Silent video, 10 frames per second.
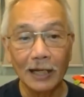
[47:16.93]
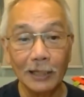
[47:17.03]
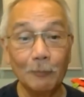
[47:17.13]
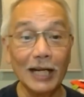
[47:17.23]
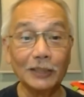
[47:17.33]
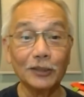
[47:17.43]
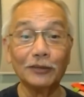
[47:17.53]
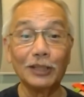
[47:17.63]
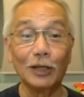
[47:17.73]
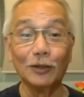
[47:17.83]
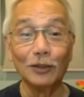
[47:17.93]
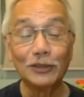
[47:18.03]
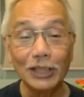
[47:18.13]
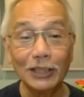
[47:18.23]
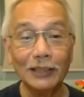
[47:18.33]
uh, liberation
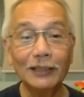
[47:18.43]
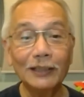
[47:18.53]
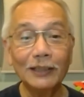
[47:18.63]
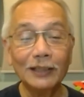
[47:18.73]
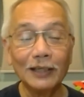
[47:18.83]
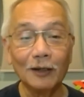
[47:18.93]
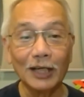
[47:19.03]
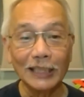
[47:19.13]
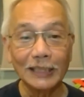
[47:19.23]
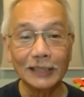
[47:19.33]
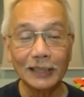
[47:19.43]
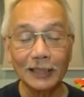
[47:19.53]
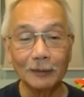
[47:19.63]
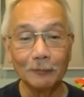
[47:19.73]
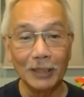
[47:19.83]
theology was
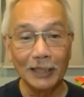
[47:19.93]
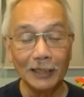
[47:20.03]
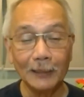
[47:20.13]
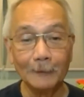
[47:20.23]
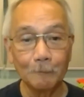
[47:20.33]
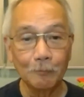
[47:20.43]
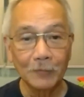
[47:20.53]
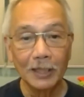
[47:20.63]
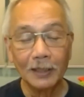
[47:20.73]
being